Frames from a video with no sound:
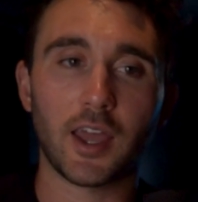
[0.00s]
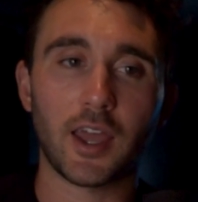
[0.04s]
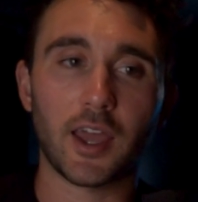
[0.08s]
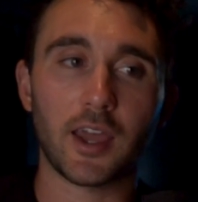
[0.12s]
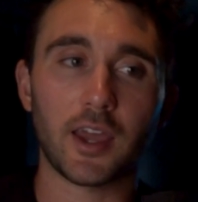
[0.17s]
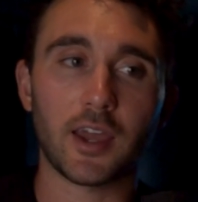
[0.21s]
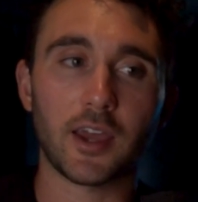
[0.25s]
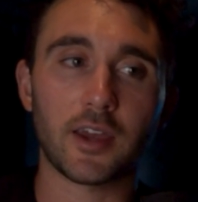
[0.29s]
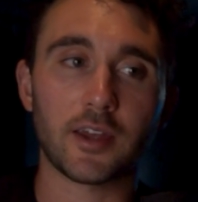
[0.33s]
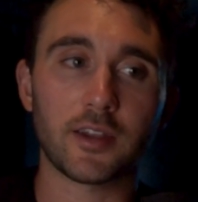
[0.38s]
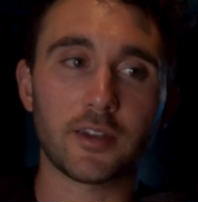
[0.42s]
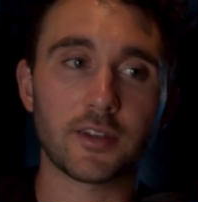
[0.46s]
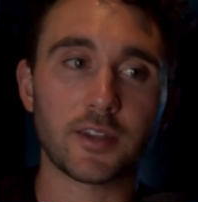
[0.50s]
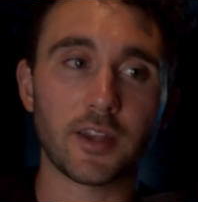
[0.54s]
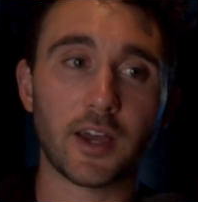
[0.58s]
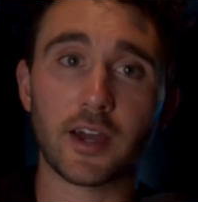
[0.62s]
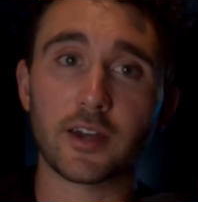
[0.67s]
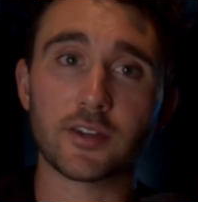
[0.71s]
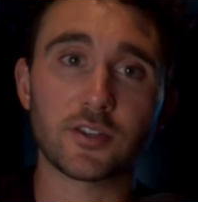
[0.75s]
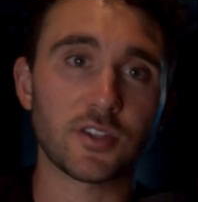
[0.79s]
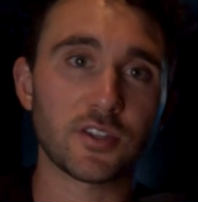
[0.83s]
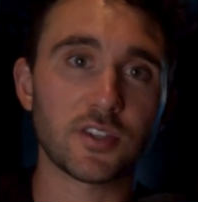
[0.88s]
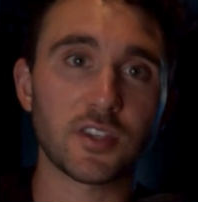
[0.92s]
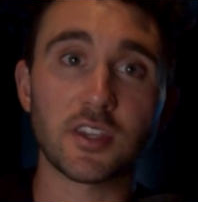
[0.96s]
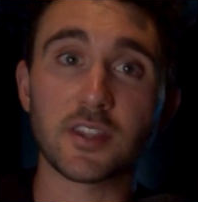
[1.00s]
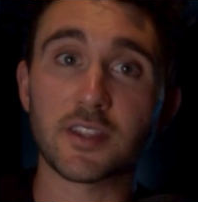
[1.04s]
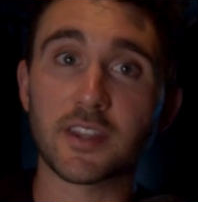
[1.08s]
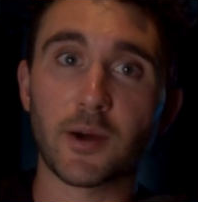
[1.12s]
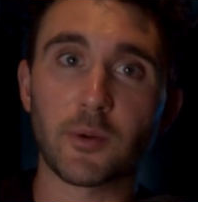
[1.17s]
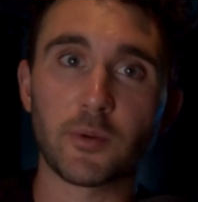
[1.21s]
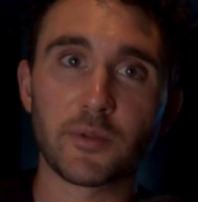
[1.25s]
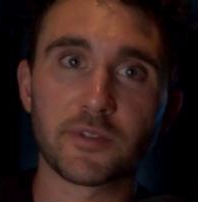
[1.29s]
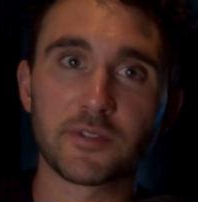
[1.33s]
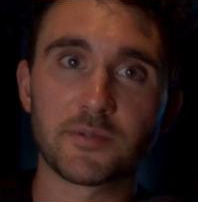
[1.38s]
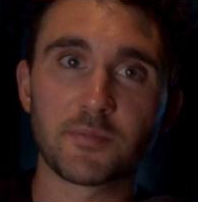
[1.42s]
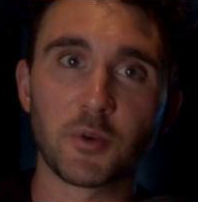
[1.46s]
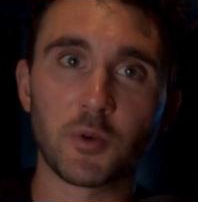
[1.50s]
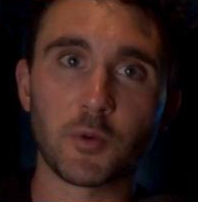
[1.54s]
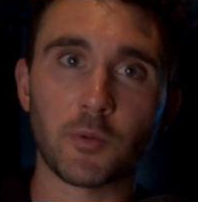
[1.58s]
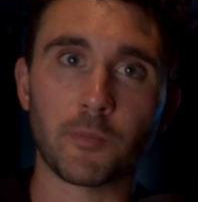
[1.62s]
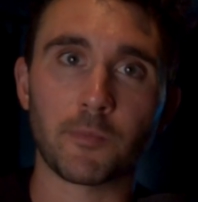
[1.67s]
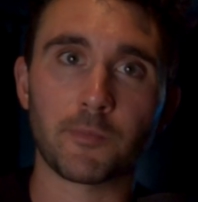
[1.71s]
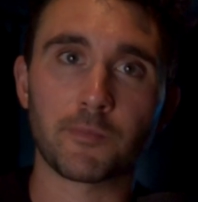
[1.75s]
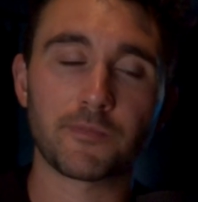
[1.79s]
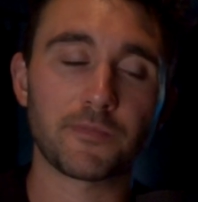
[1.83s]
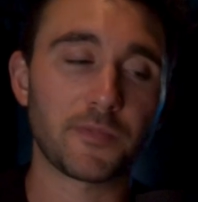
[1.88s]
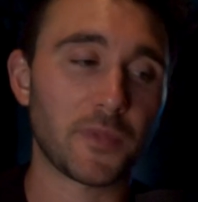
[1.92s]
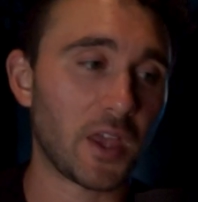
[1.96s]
and I just eat that with a spoon.